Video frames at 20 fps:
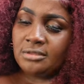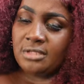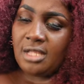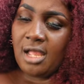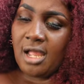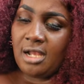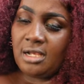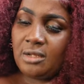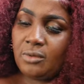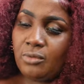
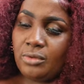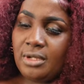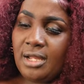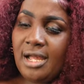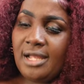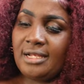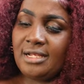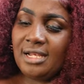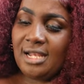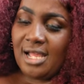Hollywood
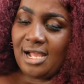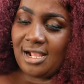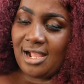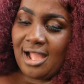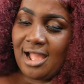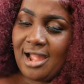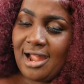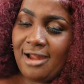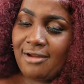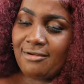unlock.
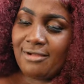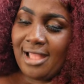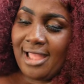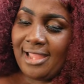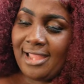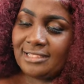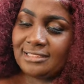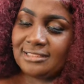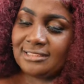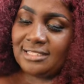
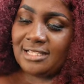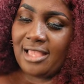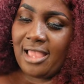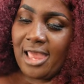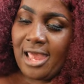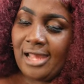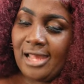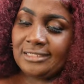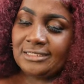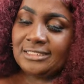Alright.
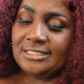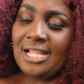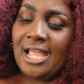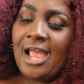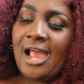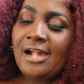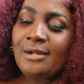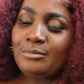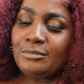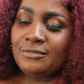
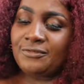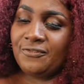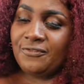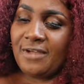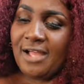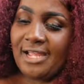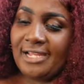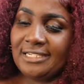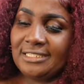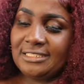We
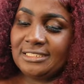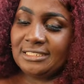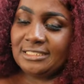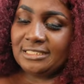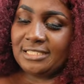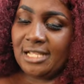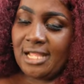find it.